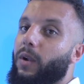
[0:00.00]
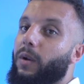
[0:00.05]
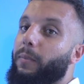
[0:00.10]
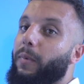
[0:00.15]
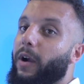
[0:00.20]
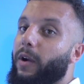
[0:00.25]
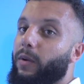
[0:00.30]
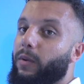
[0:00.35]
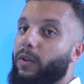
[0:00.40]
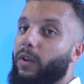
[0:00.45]

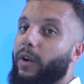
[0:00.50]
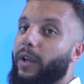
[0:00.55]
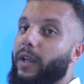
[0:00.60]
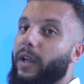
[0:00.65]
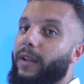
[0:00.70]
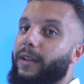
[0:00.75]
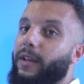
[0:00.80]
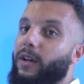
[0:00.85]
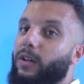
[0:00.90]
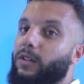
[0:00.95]
by looking
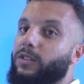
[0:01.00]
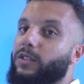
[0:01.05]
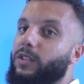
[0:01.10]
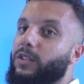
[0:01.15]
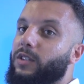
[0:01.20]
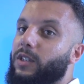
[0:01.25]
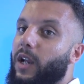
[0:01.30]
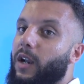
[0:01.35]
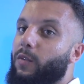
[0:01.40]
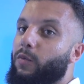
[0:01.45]
at the
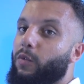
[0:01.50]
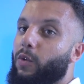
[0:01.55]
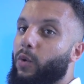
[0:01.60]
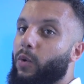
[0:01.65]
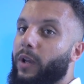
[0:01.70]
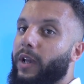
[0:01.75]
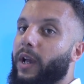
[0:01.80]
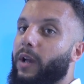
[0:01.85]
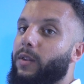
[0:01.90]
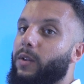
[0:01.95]
answers and
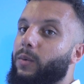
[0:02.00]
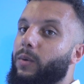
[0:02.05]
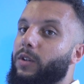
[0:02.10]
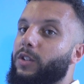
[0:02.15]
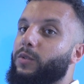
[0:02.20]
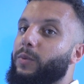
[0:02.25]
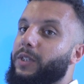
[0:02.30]
ruling out the ones